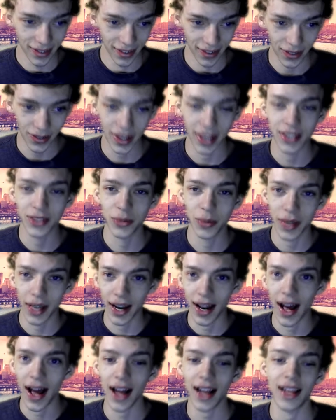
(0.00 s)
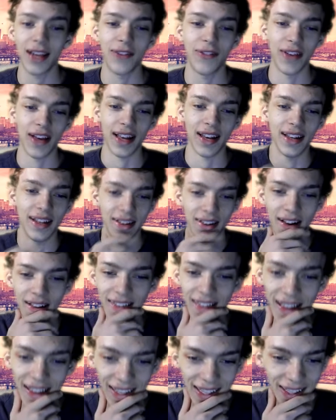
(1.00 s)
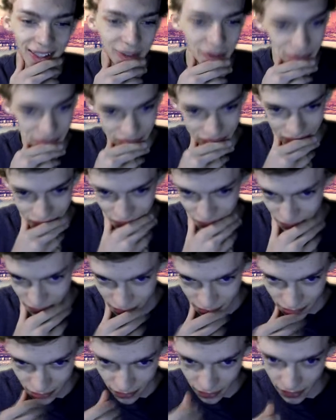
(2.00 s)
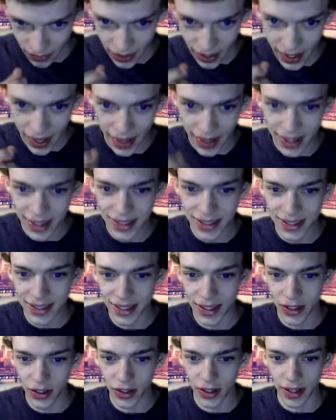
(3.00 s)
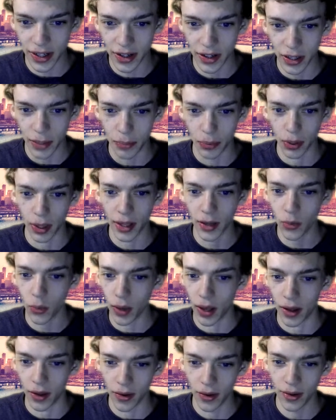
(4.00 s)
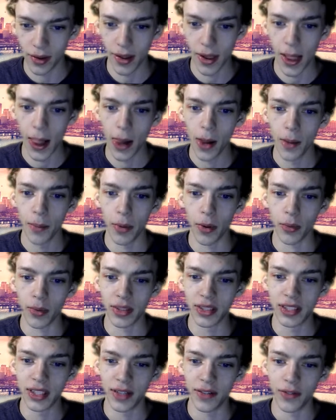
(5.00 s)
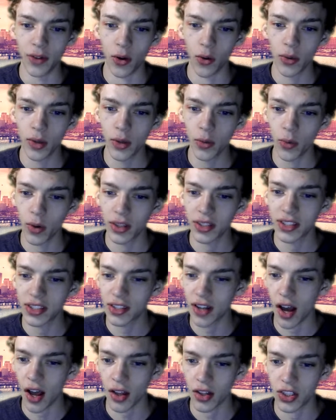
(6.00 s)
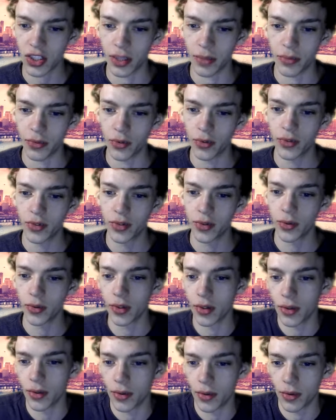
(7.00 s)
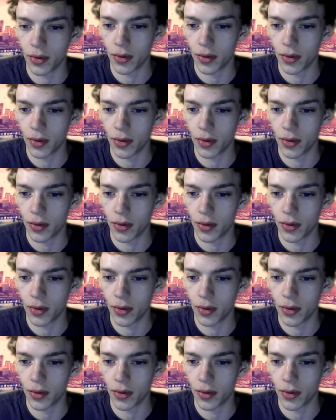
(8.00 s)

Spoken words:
Okay, so we got a hockey fan in here. I like it. In his senior year, he played well, but received only 1 scholarship due to